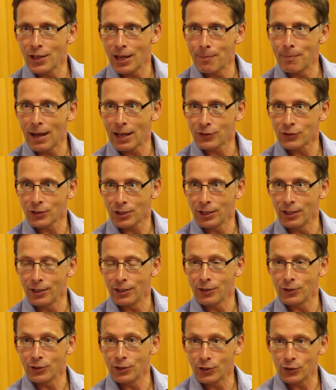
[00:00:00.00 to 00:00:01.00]
to their
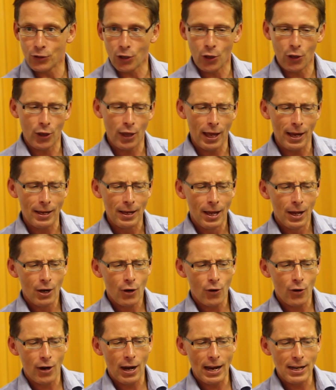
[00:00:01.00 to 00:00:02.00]
masculinity, so that they
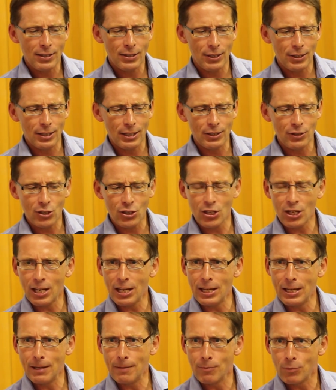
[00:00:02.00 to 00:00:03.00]
created these
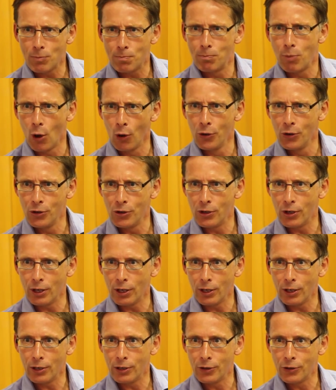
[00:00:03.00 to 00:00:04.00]
teams
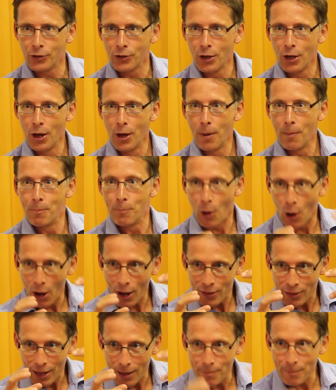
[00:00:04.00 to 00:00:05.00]
bonded
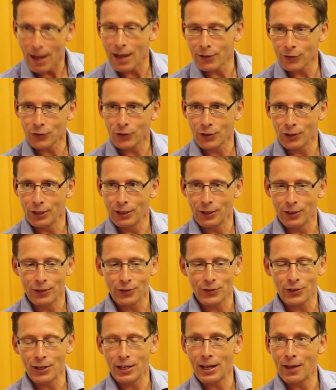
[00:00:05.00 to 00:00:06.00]
by their
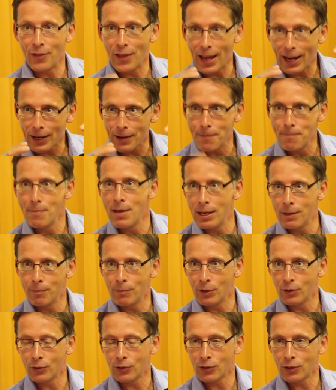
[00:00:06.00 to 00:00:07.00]
masculinity and their
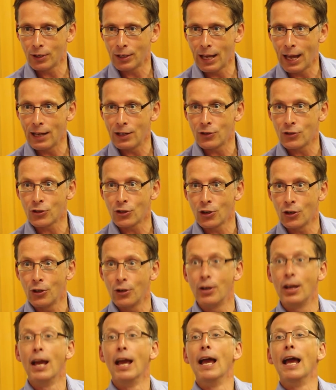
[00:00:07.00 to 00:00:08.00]
commitment to the
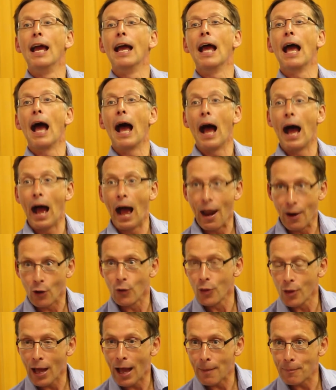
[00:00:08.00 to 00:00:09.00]
nation, and
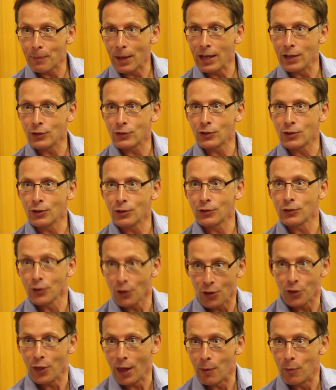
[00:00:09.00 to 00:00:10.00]
on that
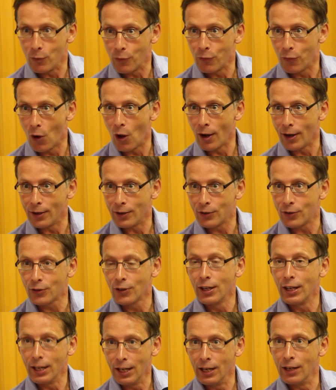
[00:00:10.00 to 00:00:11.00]
basis they would
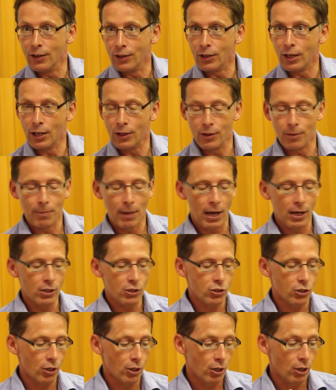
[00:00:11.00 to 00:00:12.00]
fight in the
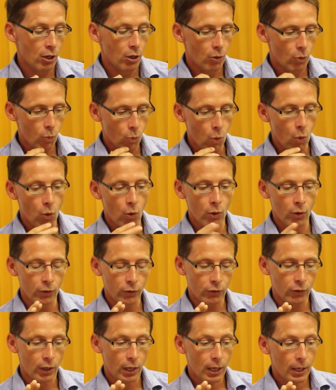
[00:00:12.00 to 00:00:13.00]
major
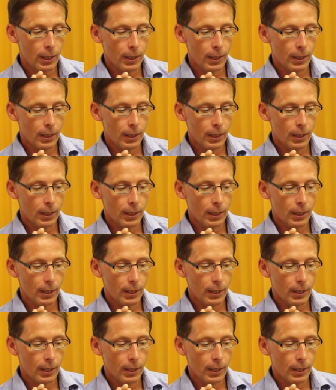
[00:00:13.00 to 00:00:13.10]
wars.